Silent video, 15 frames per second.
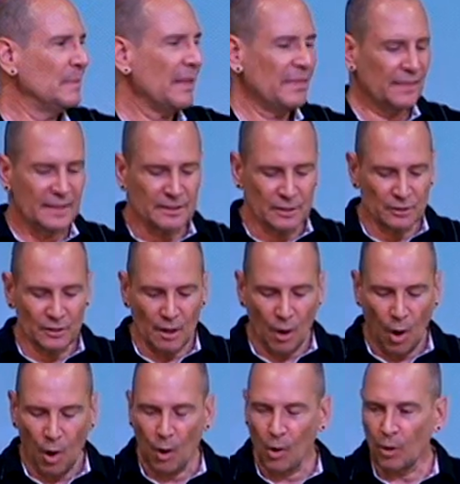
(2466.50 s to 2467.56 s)
this is
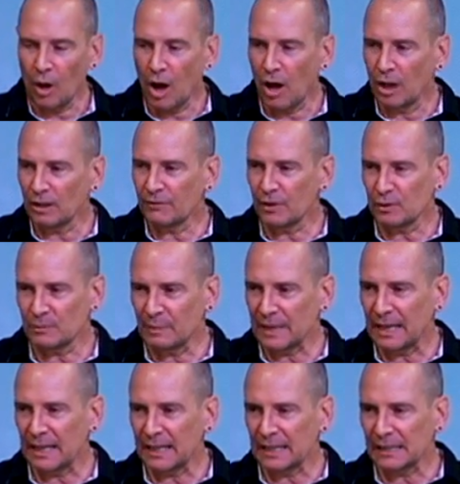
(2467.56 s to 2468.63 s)
all of those
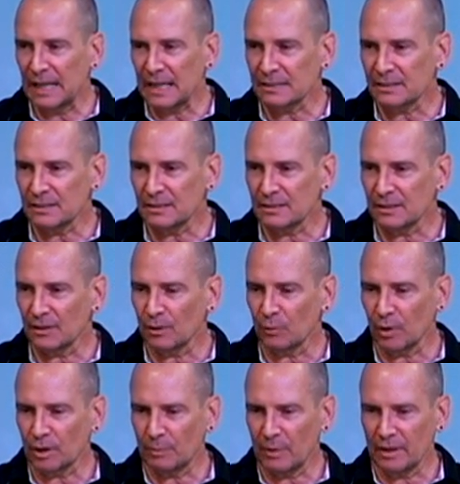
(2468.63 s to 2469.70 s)
beginning lessons in the
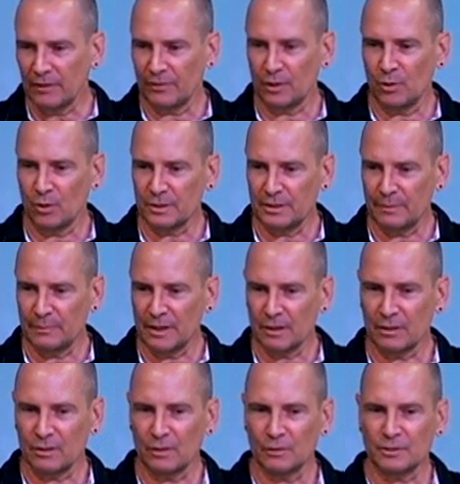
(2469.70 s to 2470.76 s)
workbook of A Course in
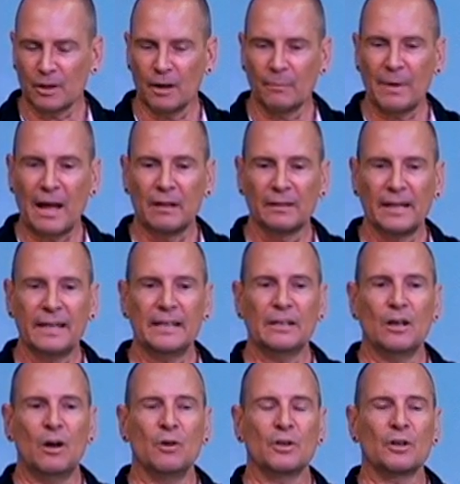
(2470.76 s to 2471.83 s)
Miracles are about letting
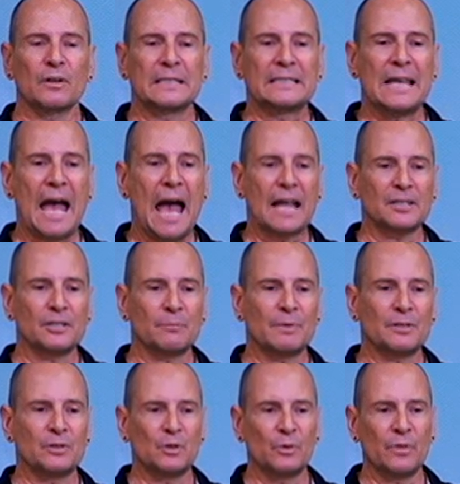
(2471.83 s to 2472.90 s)
go your
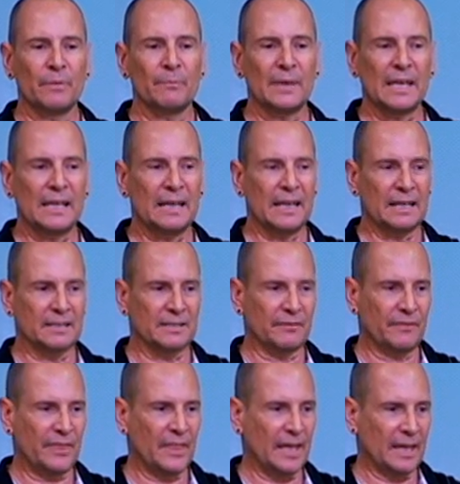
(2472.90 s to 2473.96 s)
attachment to the meanings of
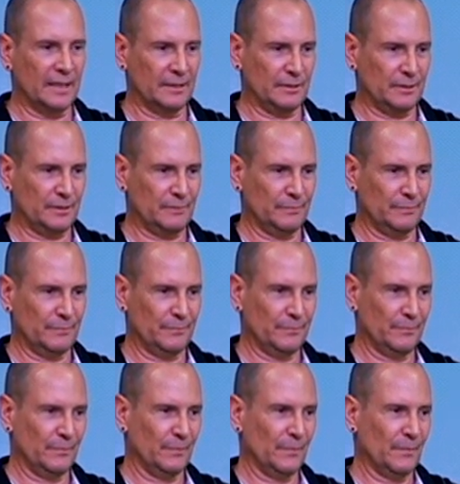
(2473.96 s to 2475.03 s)
things.
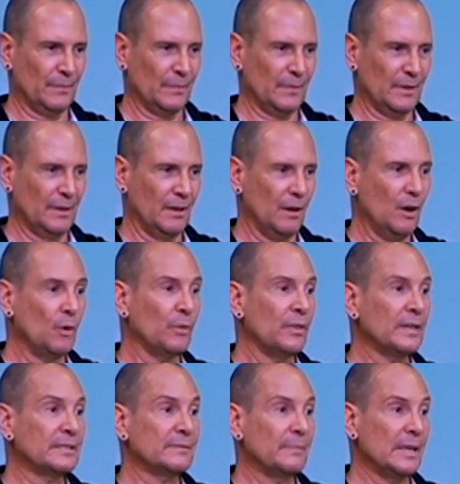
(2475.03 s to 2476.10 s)
Oh,
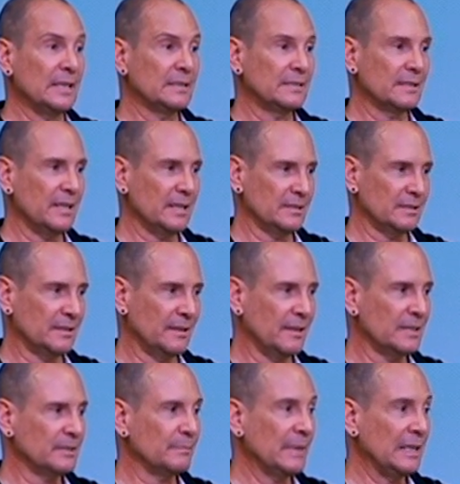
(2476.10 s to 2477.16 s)
this means this, and
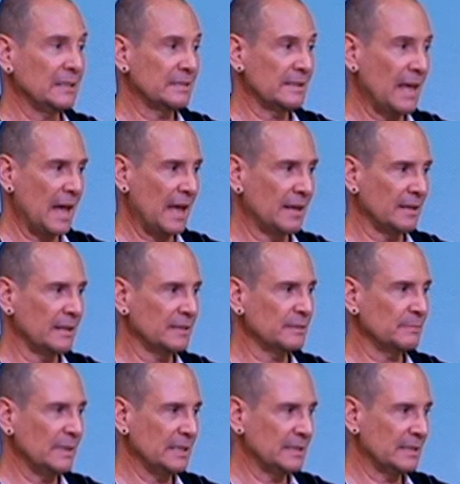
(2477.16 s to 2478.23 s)
this means that, and this
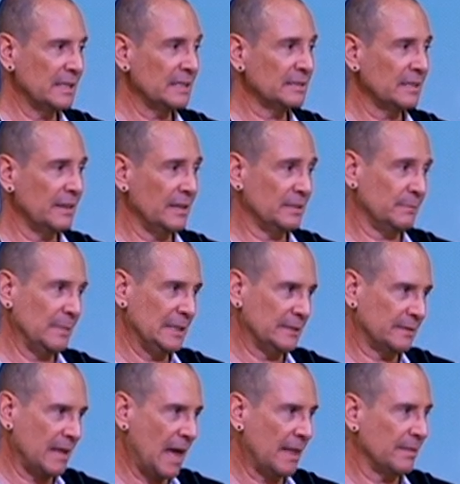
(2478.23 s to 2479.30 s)
means this, and this means
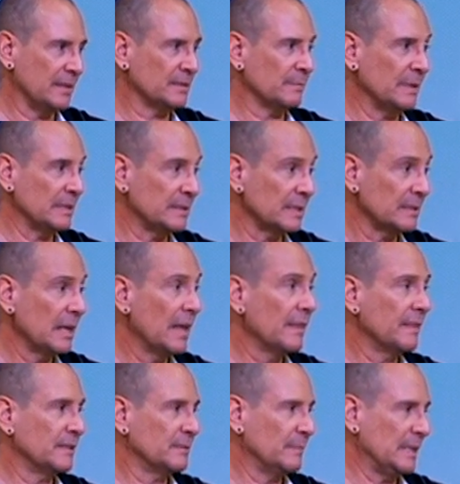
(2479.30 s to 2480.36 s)
that, and this means
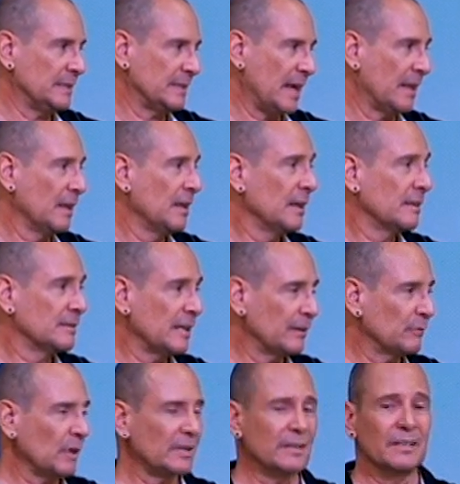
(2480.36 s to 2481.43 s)
this means that. Instead of
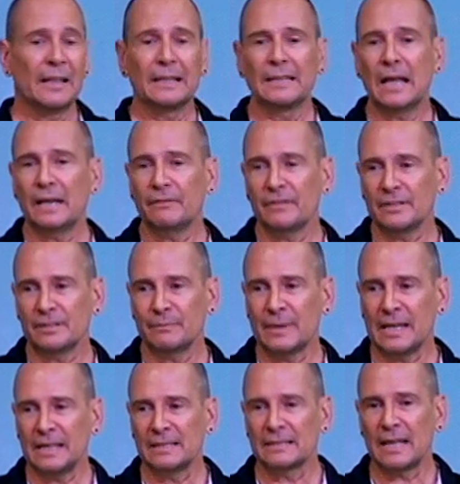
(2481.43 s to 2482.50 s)
recognizing, none of this
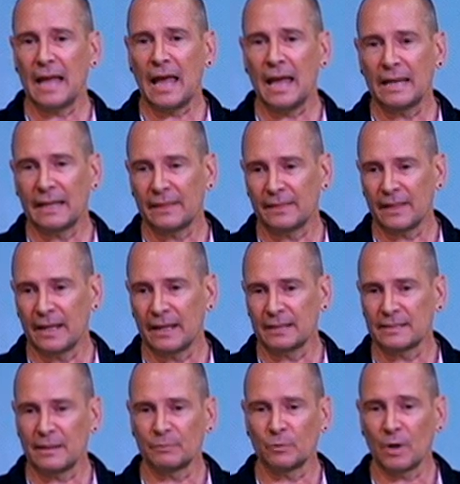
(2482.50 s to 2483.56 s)
means anything
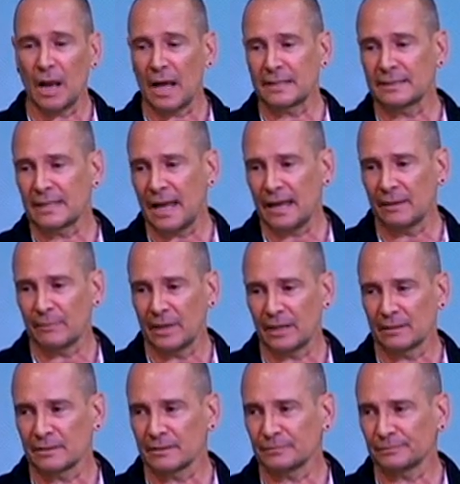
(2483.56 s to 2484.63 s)
except what I say it
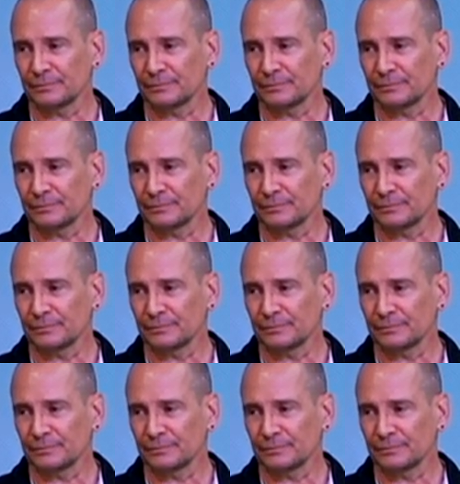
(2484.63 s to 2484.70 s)
means.